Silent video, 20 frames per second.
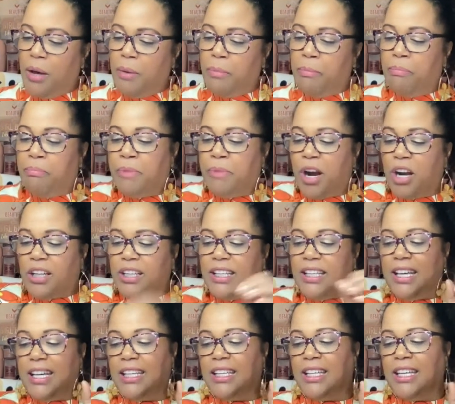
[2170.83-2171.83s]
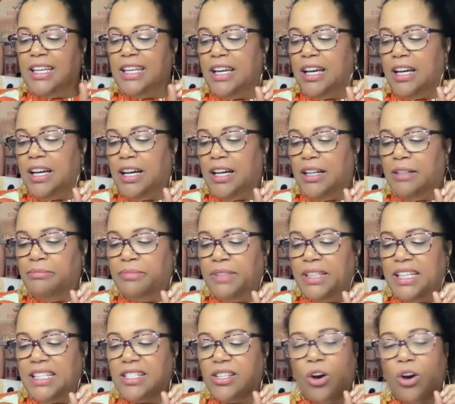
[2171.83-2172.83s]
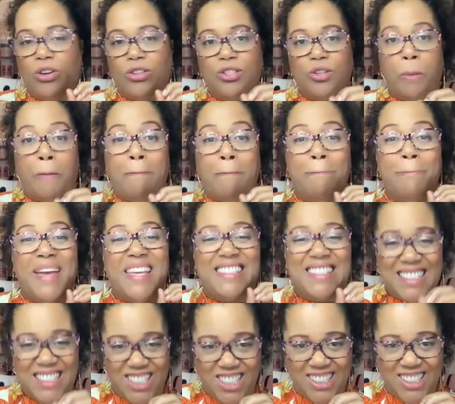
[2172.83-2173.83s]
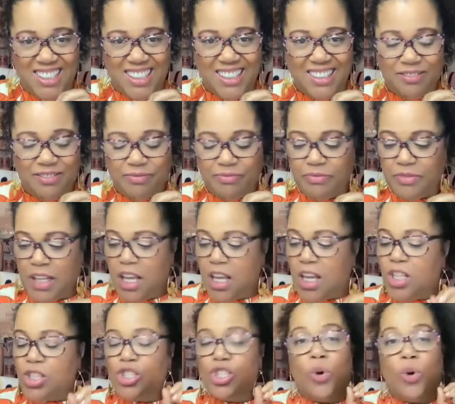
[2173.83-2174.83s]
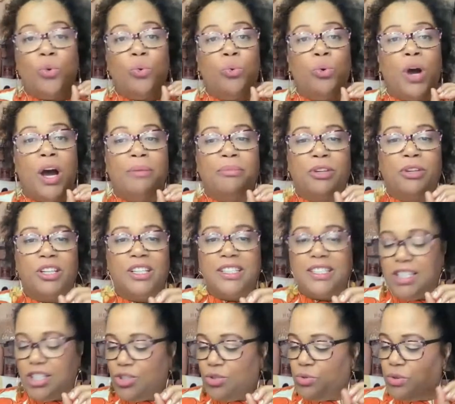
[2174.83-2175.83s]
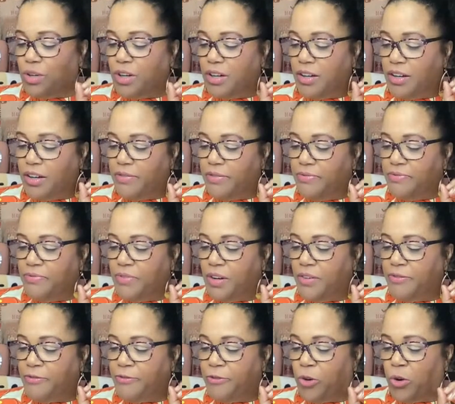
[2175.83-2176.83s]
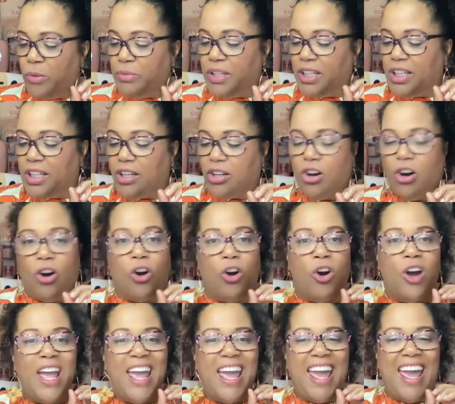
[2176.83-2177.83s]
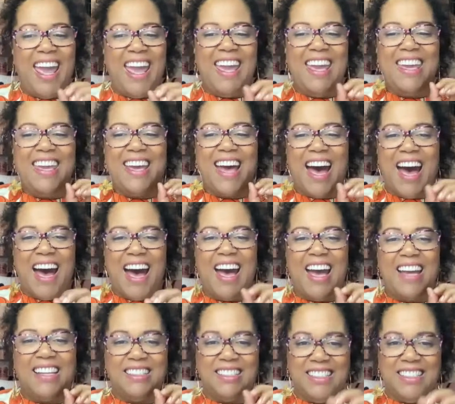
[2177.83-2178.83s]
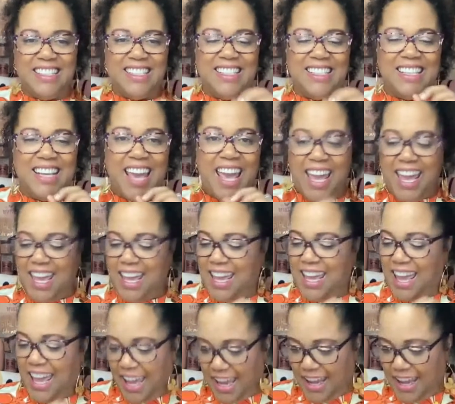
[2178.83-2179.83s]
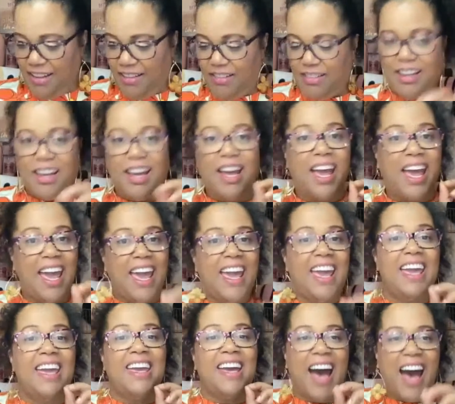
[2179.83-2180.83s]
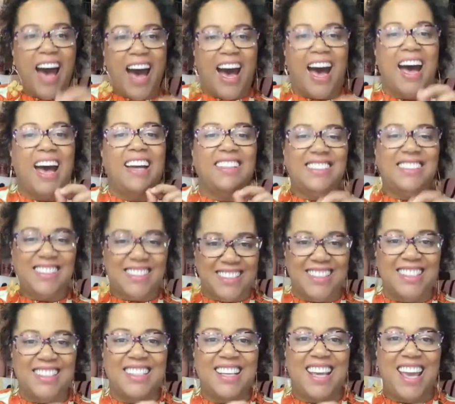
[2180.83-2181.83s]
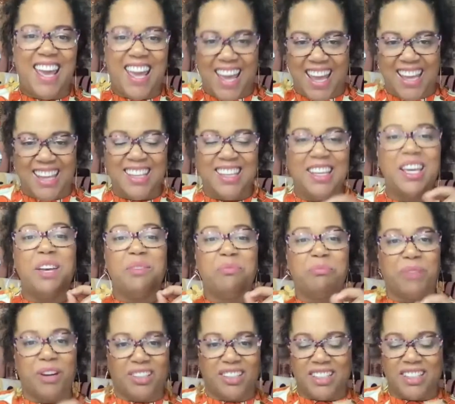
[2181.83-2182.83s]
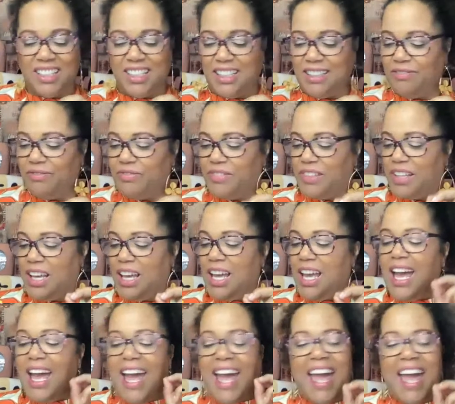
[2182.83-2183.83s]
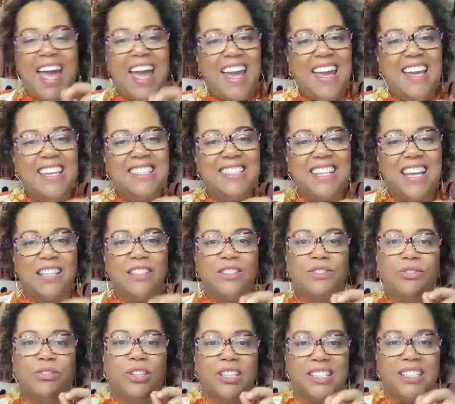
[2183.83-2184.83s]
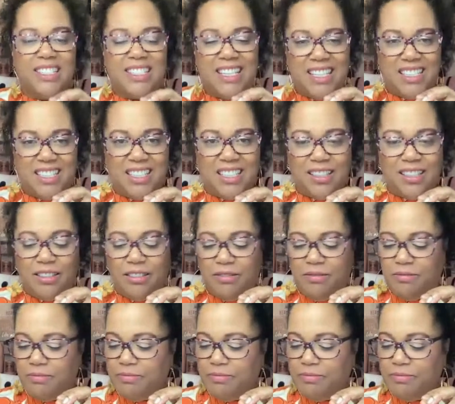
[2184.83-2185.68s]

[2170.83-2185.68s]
Marketing is also messaging. So I'm going to teach you a formula called AIDA. AIDA in marketing. A stands for attention.